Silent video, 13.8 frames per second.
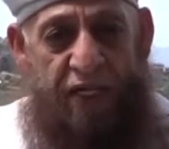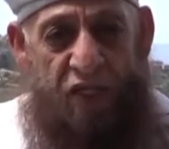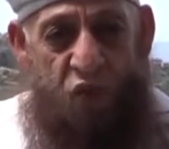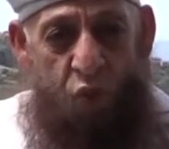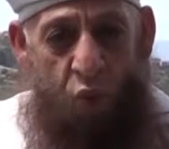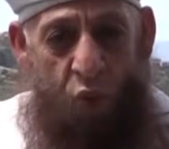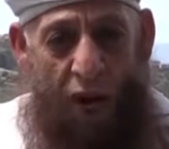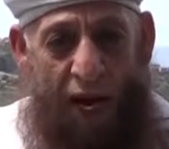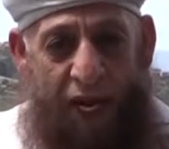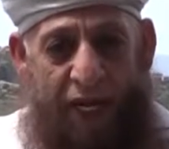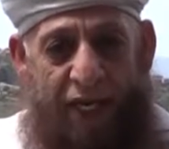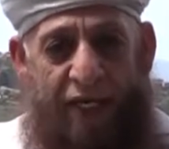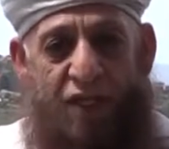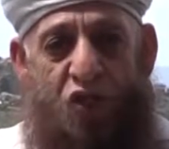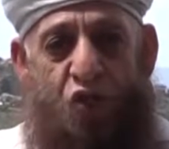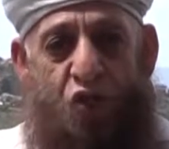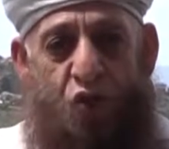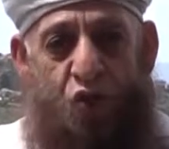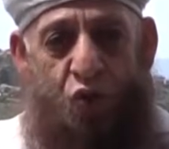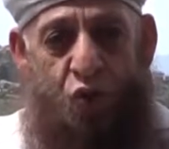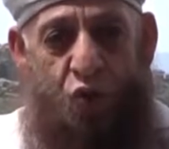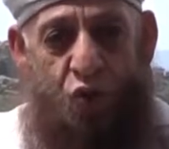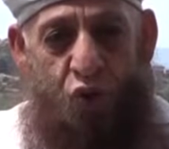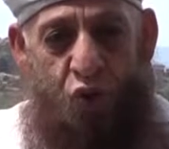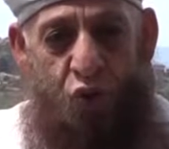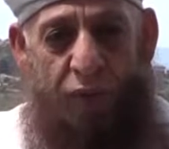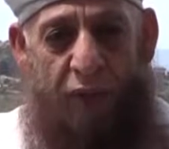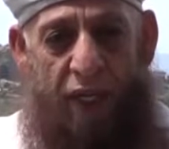is wise to
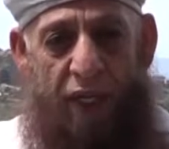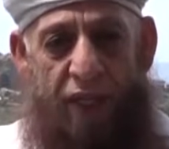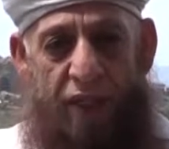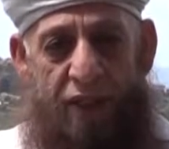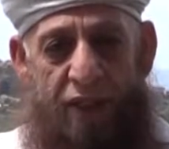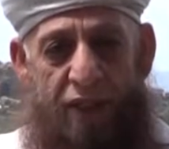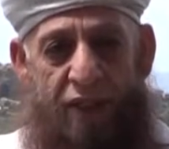humor